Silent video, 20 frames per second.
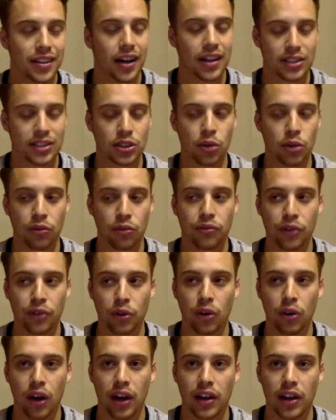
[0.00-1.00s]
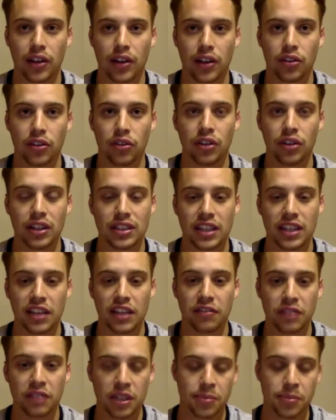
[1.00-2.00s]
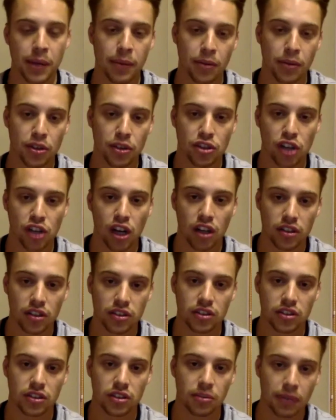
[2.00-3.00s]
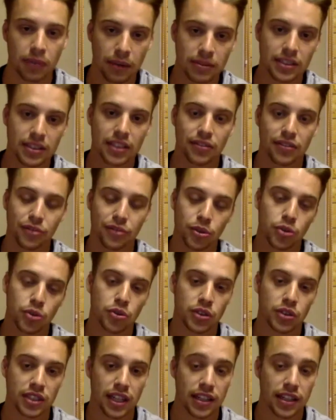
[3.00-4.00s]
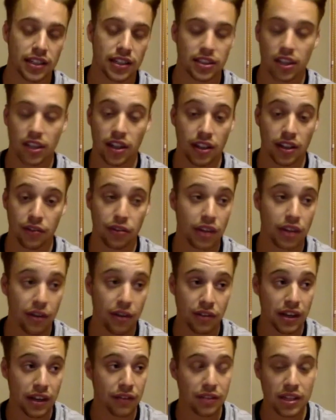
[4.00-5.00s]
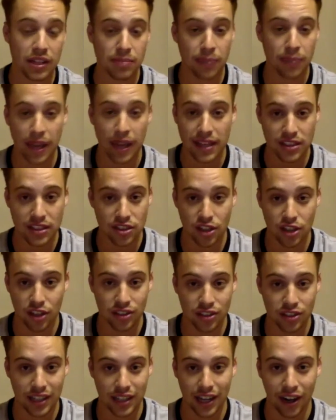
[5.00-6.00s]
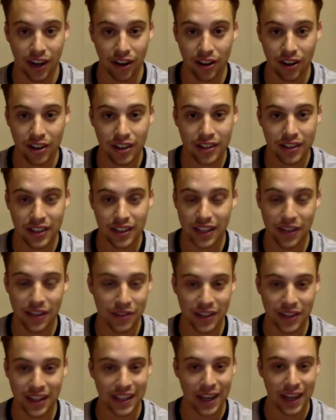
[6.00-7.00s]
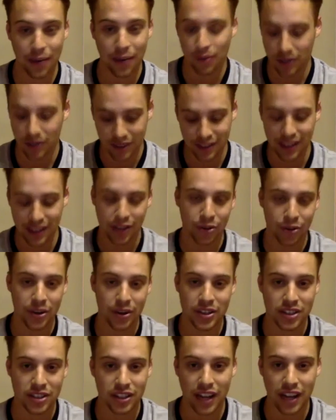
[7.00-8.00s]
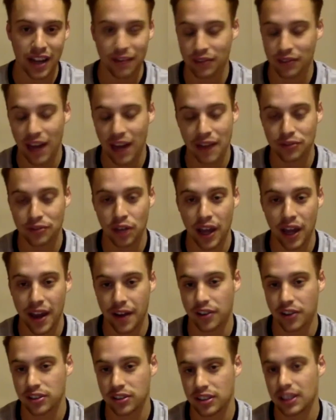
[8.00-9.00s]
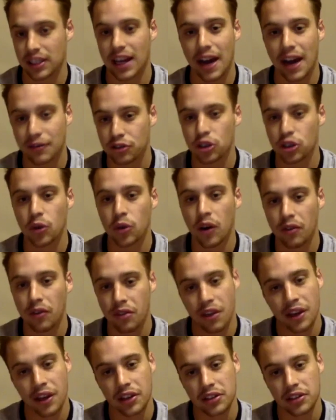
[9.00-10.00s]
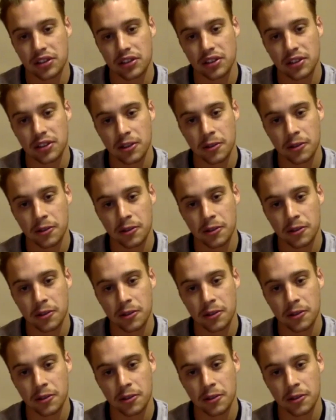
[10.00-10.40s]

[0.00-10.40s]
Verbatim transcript: I still feel like you need to give these people a chance to be able to see the future of tennis. Like if you never give these players a chance now, they're never going to get one, and their careers are going to have to have to end because they're going to have to do other things.